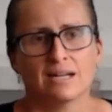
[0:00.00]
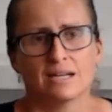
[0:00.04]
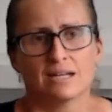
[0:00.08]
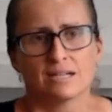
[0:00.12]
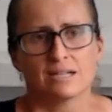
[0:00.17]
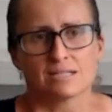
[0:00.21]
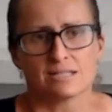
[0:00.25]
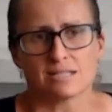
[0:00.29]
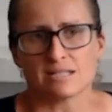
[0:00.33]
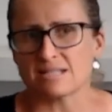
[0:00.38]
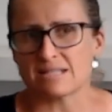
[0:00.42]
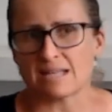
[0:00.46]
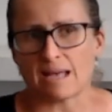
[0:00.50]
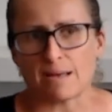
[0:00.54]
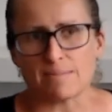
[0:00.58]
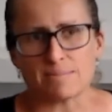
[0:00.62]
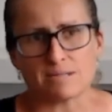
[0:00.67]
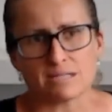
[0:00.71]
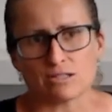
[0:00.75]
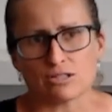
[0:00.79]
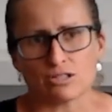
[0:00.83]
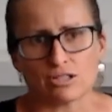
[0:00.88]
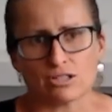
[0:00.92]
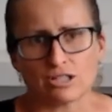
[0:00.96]
So there's
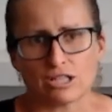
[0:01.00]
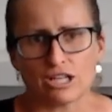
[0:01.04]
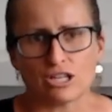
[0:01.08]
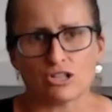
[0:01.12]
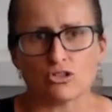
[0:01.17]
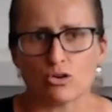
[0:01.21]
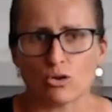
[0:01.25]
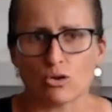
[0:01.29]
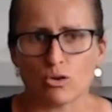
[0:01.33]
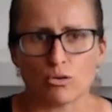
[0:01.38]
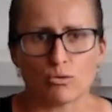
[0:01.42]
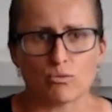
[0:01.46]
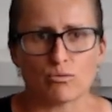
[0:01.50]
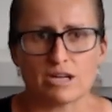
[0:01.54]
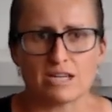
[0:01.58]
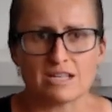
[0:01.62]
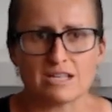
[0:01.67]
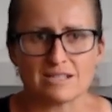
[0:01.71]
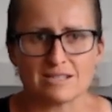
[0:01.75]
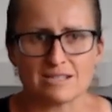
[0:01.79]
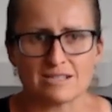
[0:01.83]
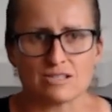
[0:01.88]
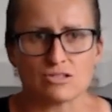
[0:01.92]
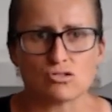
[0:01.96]
absolutely no
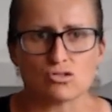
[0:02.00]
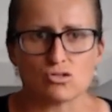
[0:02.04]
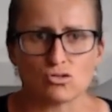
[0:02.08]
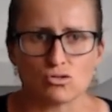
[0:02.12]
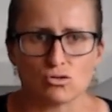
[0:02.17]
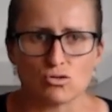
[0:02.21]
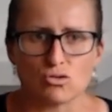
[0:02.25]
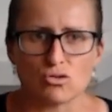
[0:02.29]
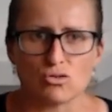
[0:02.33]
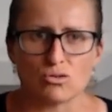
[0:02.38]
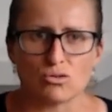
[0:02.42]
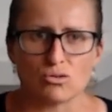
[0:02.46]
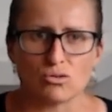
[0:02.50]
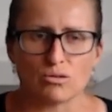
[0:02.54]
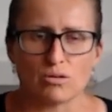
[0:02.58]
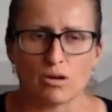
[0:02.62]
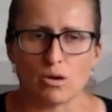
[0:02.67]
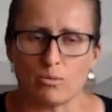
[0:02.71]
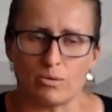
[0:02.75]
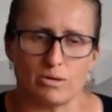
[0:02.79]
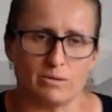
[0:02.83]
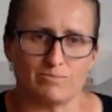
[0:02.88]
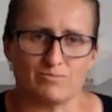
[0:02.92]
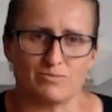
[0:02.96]
reason to, oh,
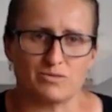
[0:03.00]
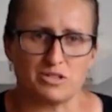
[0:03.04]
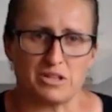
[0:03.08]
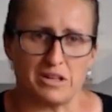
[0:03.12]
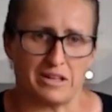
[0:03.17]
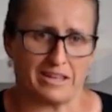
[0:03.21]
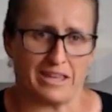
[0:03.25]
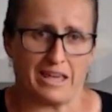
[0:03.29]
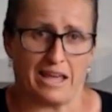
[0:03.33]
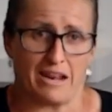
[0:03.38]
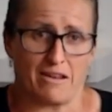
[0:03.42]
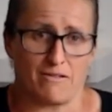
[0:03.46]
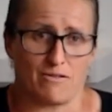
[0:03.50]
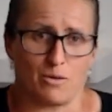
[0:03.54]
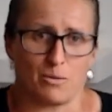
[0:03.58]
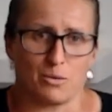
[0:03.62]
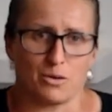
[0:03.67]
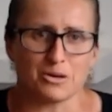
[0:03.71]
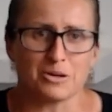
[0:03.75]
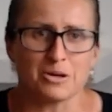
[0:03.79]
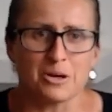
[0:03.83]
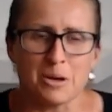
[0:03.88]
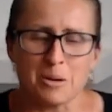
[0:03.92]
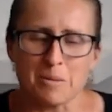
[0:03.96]
well, I can if I
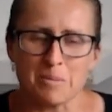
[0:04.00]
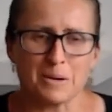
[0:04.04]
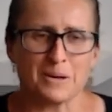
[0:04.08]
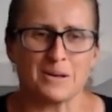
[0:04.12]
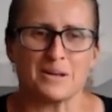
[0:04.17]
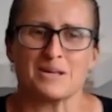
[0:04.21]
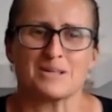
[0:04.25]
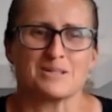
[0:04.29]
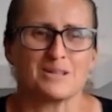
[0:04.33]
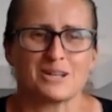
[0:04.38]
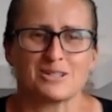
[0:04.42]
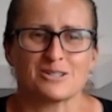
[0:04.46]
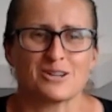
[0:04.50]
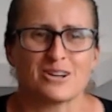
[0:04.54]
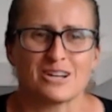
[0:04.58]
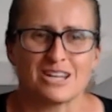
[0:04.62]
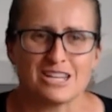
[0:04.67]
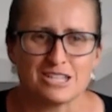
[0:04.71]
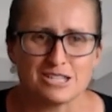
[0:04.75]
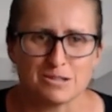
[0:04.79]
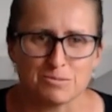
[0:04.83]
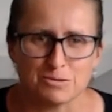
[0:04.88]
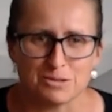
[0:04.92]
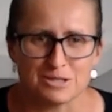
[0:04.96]
want, but I don't
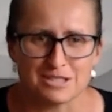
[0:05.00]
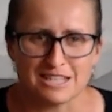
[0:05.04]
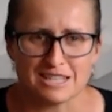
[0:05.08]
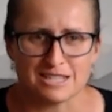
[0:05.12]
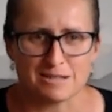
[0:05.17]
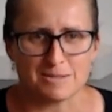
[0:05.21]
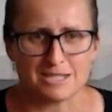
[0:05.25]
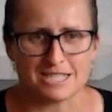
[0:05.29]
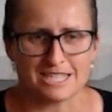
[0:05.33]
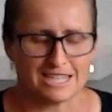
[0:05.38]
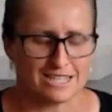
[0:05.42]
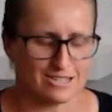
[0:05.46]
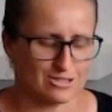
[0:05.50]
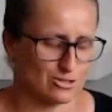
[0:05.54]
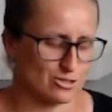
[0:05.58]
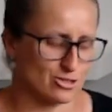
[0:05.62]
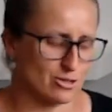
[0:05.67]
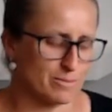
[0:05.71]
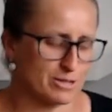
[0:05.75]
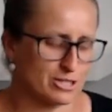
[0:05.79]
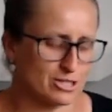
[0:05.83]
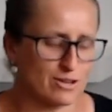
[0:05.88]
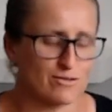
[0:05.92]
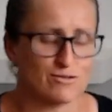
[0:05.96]
need to put sesame seeds on
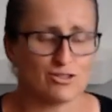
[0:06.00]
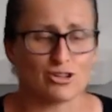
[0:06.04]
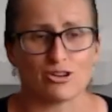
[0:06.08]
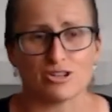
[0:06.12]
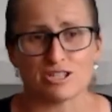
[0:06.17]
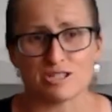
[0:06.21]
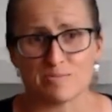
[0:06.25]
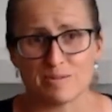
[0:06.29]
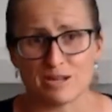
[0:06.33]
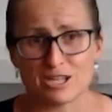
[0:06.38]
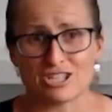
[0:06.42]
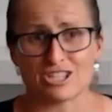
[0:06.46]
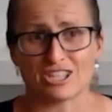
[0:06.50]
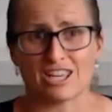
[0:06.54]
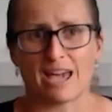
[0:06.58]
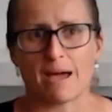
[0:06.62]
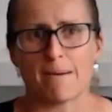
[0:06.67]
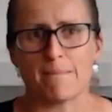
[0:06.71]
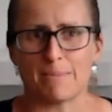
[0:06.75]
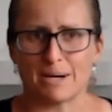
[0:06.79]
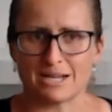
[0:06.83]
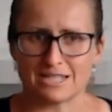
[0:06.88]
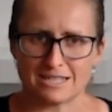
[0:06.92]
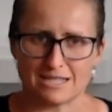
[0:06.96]
top. I don't have to go specially out
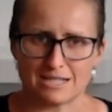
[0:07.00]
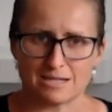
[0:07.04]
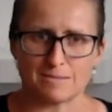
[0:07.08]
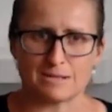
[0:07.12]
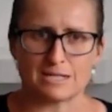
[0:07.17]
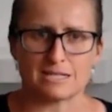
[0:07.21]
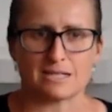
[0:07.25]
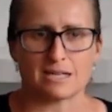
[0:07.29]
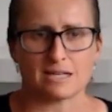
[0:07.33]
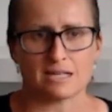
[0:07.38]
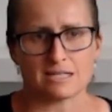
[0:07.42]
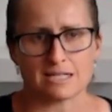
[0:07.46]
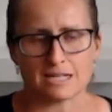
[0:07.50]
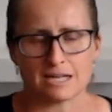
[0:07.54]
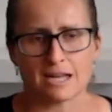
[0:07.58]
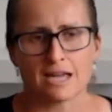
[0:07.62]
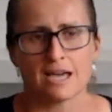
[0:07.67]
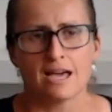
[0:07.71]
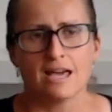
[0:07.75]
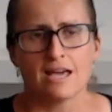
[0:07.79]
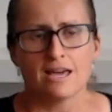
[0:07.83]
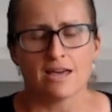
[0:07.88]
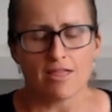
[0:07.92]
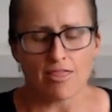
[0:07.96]
and buy sesame seeds and
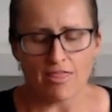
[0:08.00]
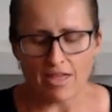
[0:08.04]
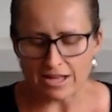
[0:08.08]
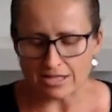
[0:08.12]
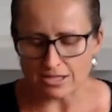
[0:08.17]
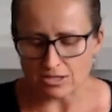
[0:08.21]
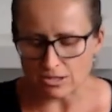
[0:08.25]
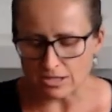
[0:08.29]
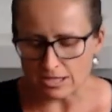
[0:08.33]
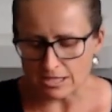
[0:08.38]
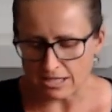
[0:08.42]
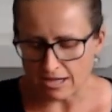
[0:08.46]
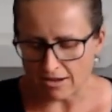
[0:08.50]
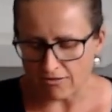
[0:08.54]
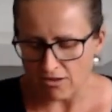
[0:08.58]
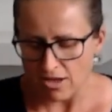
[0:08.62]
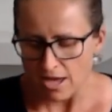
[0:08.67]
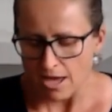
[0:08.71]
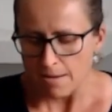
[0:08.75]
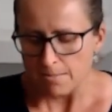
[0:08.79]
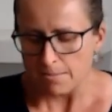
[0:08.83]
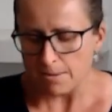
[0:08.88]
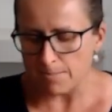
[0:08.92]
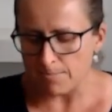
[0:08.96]
that sort of stuff.
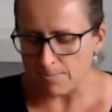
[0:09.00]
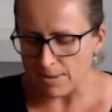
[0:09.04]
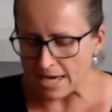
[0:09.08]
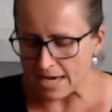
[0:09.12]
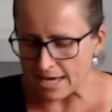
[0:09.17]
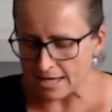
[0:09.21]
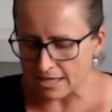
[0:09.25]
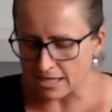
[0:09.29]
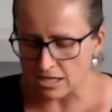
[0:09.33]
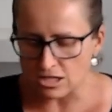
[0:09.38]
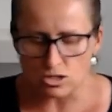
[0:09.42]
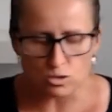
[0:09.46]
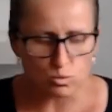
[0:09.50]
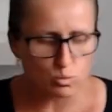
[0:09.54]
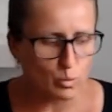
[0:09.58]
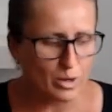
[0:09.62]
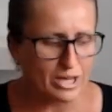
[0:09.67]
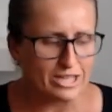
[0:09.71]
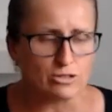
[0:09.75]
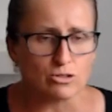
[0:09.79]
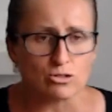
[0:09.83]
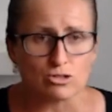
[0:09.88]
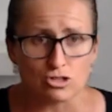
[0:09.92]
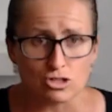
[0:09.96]
But being that it's
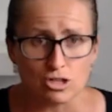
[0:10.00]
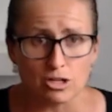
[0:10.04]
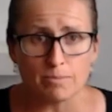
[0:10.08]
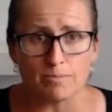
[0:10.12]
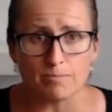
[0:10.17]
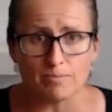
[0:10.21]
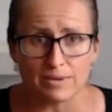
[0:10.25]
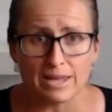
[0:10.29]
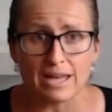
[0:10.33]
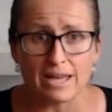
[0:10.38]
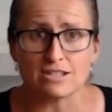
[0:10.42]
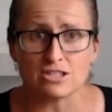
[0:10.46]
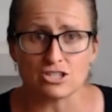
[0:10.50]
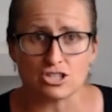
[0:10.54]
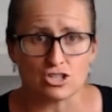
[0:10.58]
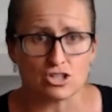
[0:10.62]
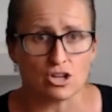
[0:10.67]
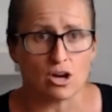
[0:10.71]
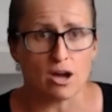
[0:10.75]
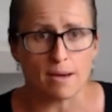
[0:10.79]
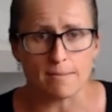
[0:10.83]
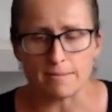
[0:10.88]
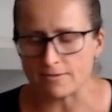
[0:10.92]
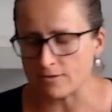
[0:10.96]
wet on top, now's your time.